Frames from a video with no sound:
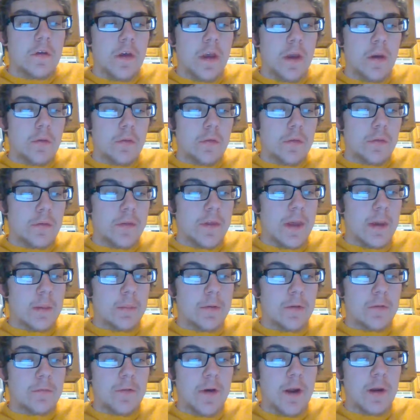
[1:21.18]
I was only able
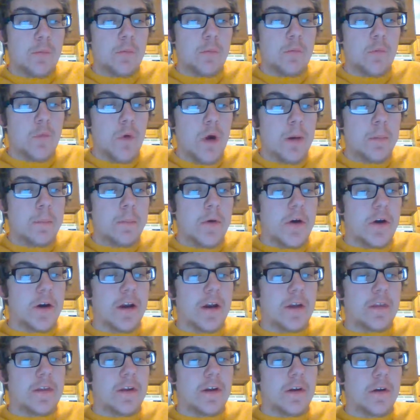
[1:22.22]
to find one book
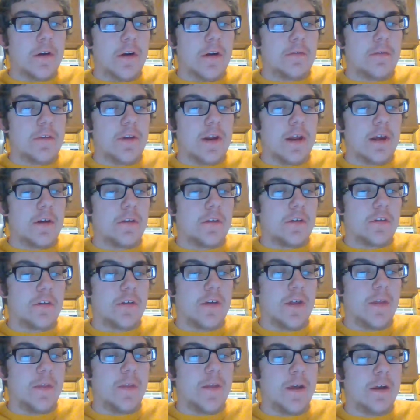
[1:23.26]
on the aircraft in English,
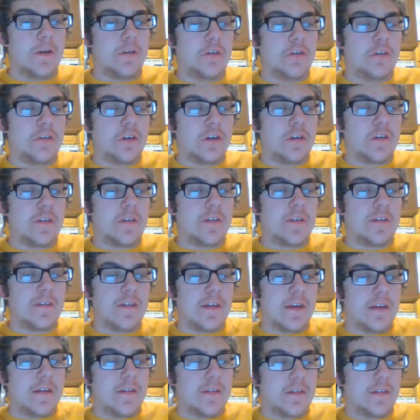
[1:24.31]
and that is Jerzy
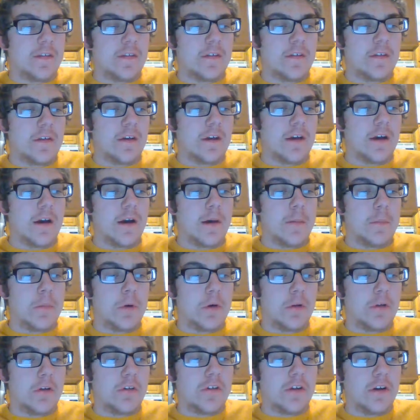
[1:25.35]
Synk's
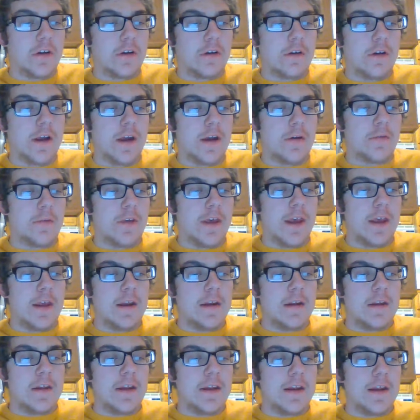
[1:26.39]
Polish Aircraft
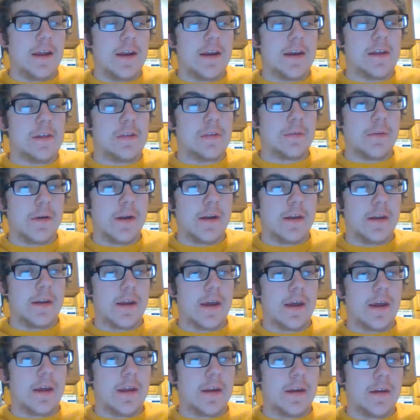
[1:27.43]
1893 to
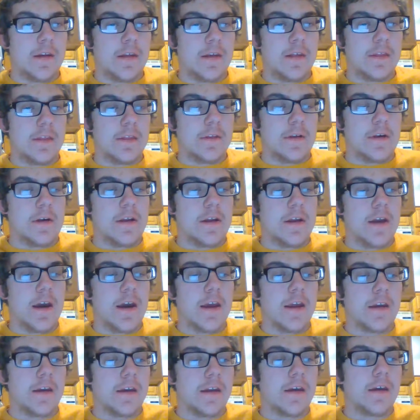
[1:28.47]
1939.